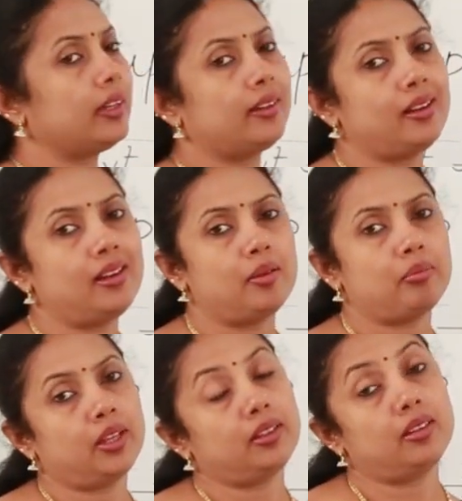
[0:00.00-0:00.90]
they tell
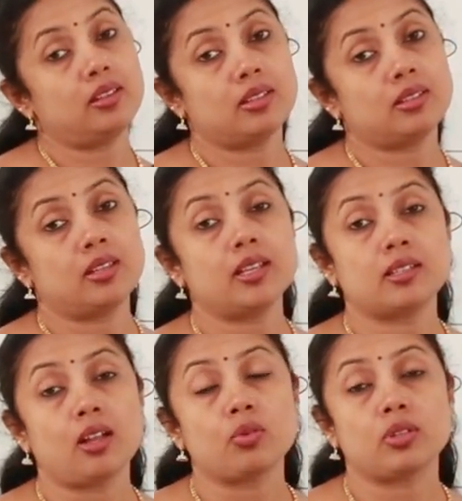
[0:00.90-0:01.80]
him that this
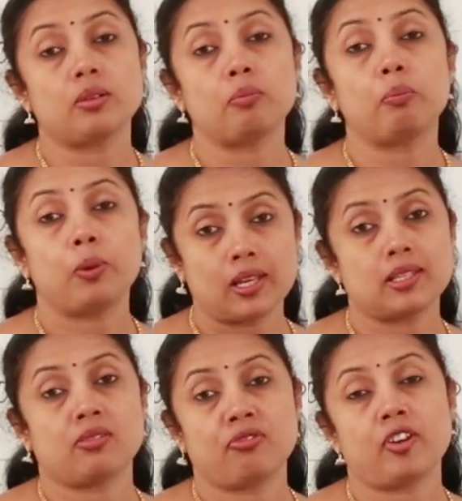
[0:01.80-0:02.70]
6,000
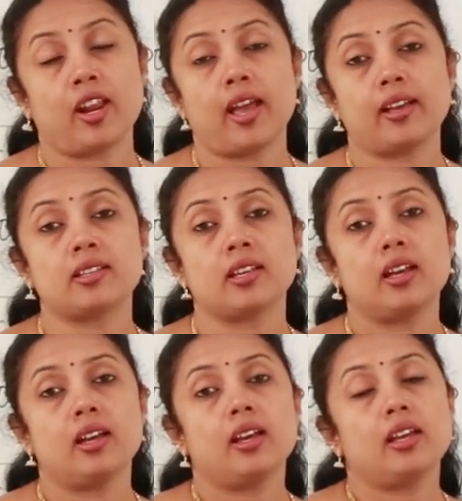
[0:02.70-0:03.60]
plus francs
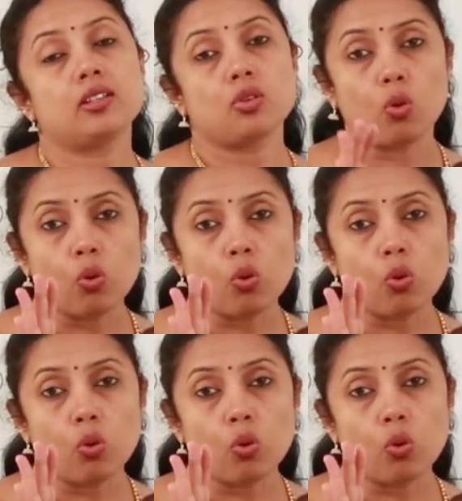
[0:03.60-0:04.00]
is